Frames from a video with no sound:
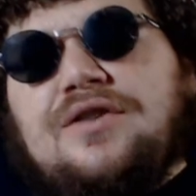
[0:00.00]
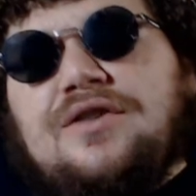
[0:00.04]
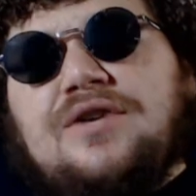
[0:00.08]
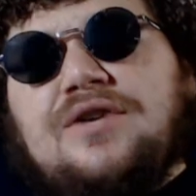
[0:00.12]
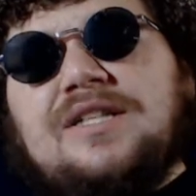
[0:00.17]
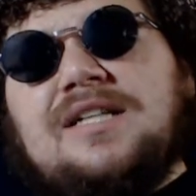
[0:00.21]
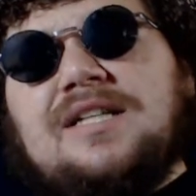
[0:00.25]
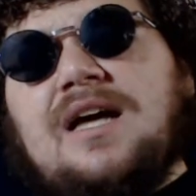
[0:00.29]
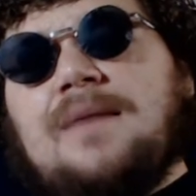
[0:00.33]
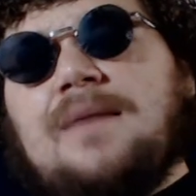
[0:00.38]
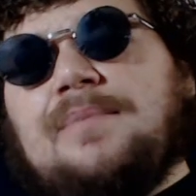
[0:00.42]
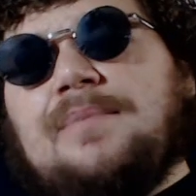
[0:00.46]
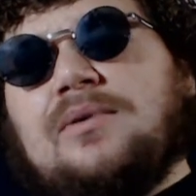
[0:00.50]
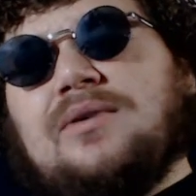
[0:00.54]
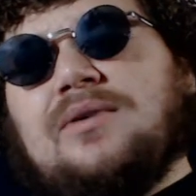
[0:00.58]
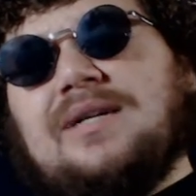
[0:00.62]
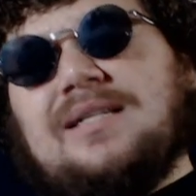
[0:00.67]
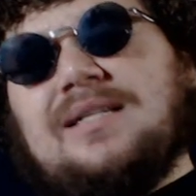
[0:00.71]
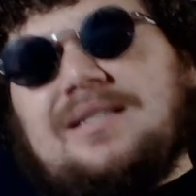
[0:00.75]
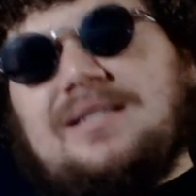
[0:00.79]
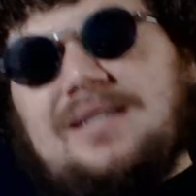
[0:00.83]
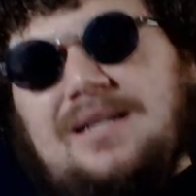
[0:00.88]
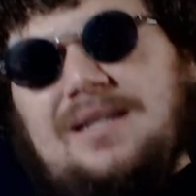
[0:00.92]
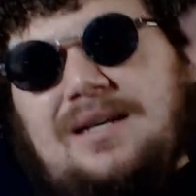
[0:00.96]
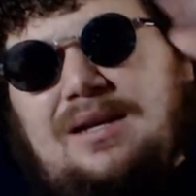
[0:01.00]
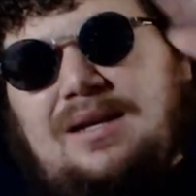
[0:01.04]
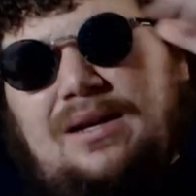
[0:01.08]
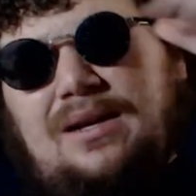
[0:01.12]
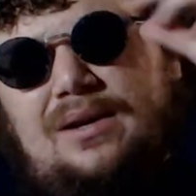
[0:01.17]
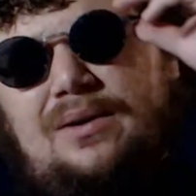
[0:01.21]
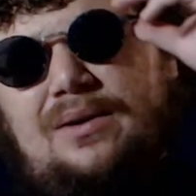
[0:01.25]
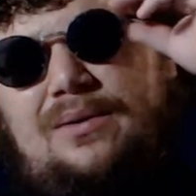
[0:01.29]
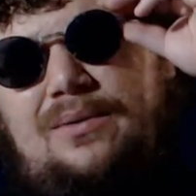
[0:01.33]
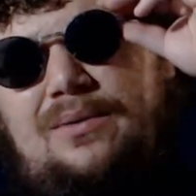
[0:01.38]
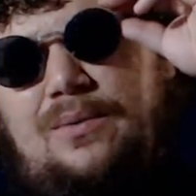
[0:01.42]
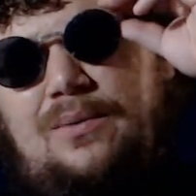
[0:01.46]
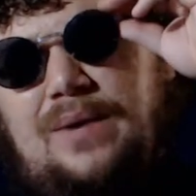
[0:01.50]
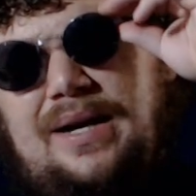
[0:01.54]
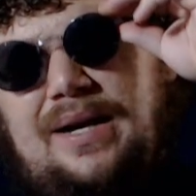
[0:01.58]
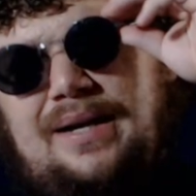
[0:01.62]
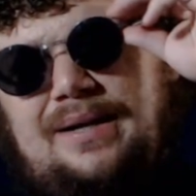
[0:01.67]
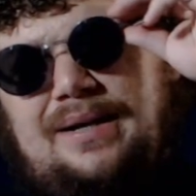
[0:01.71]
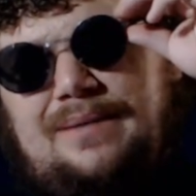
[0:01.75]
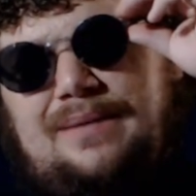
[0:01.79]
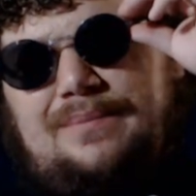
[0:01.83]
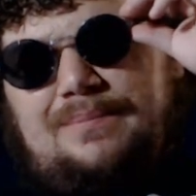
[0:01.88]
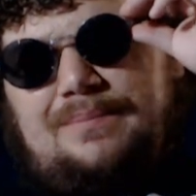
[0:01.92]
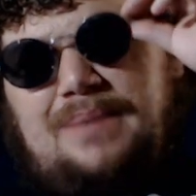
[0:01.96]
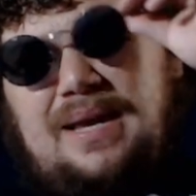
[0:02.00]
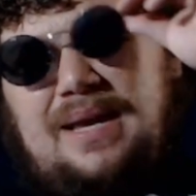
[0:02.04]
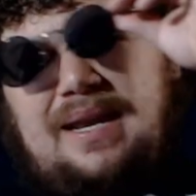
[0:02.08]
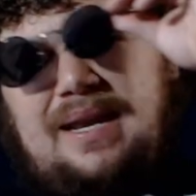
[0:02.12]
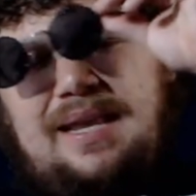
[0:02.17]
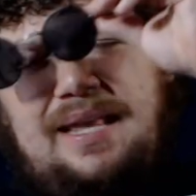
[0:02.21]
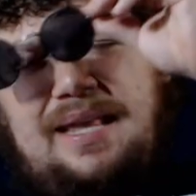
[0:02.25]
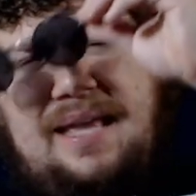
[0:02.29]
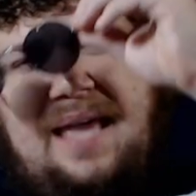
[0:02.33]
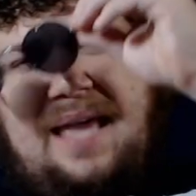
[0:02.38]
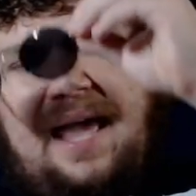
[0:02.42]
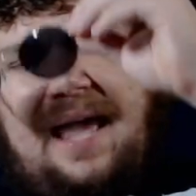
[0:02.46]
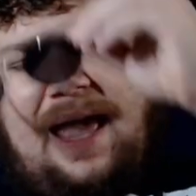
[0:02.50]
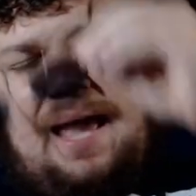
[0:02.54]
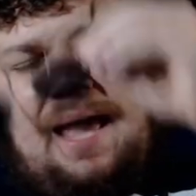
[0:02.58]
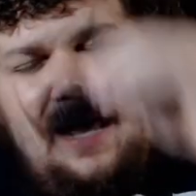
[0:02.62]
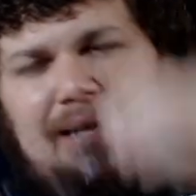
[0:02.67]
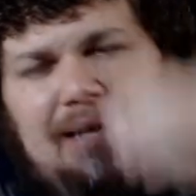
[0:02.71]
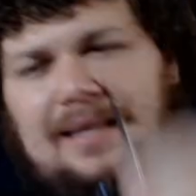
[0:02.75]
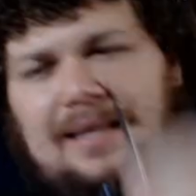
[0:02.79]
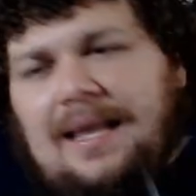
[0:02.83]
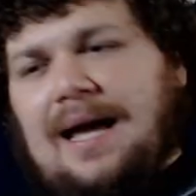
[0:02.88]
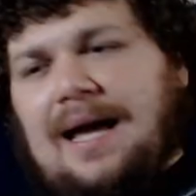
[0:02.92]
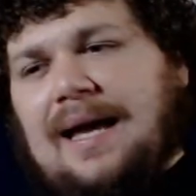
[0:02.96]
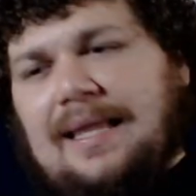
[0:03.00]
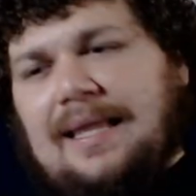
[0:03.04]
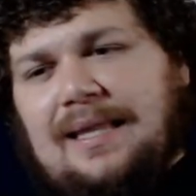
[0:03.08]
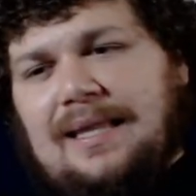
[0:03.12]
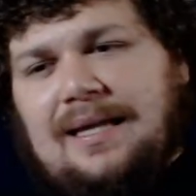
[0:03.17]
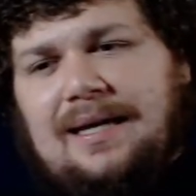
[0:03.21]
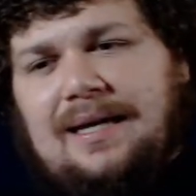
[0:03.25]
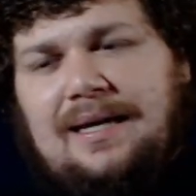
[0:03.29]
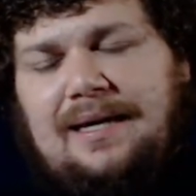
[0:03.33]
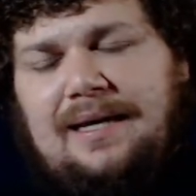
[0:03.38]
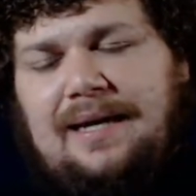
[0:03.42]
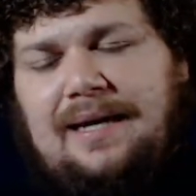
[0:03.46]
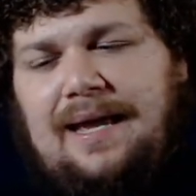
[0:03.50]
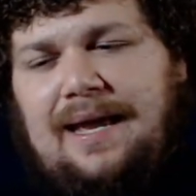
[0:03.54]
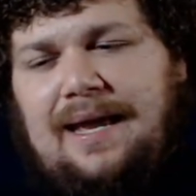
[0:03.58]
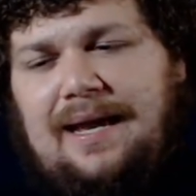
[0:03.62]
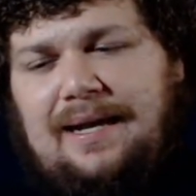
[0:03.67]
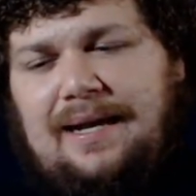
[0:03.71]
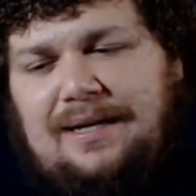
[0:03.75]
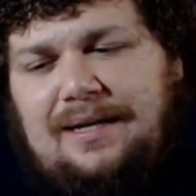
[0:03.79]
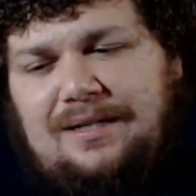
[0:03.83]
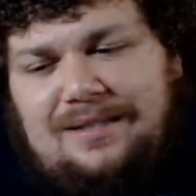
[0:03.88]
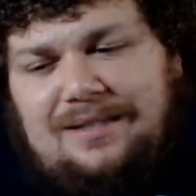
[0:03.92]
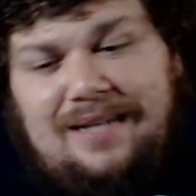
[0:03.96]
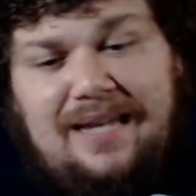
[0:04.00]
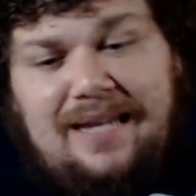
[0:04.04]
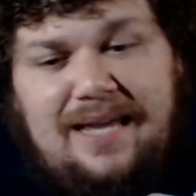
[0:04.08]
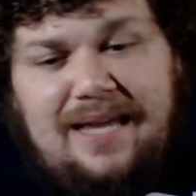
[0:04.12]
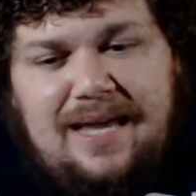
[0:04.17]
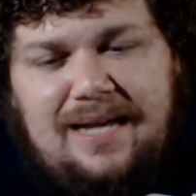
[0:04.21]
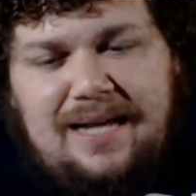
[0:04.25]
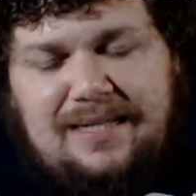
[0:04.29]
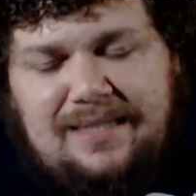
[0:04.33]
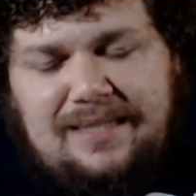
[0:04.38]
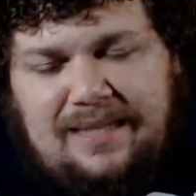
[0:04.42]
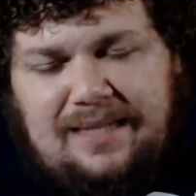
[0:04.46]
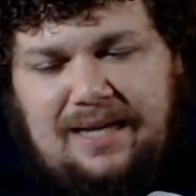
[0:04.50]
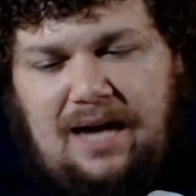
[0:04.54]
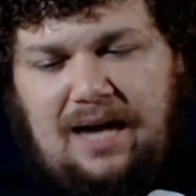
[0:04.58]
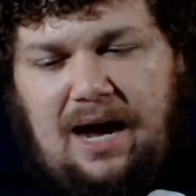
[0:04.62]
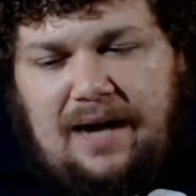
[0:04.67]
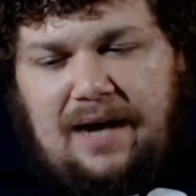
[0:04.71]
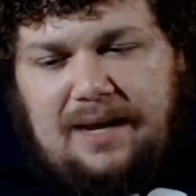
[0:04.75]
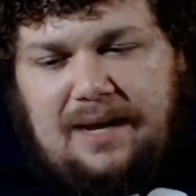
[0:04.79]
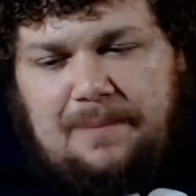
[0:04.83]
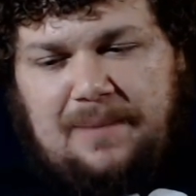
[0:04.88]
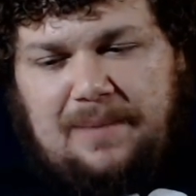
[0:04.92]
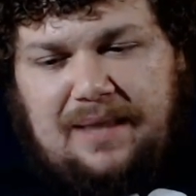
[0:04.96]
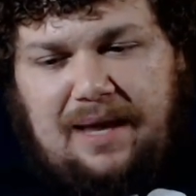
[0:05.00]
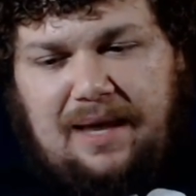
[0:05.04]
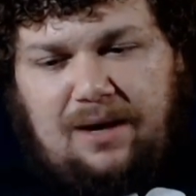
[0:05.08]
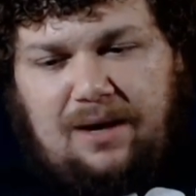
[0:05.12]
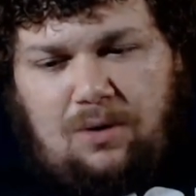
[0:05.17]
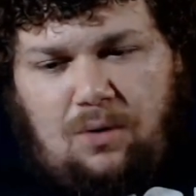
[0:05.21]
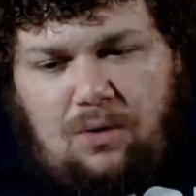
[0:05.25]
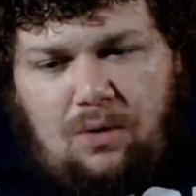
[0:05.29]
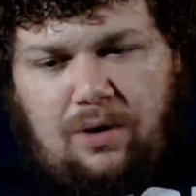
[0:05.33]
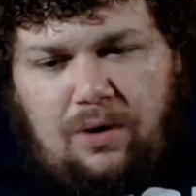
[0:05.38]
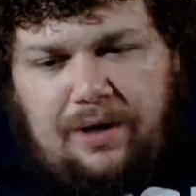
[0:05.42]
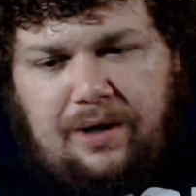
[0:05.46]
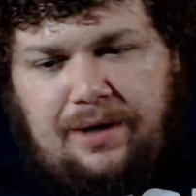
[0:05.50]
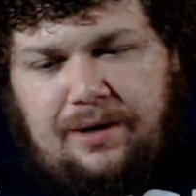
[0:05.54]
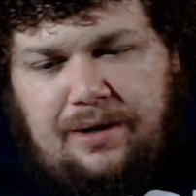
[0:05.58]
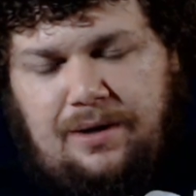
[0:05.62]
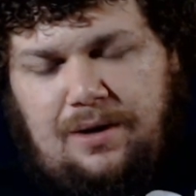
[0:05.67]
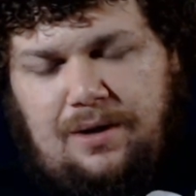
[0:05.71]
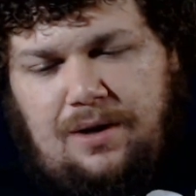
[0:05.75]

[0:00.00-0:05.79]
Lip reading: example is when Benny and Lila and Nix get caught up in that horde.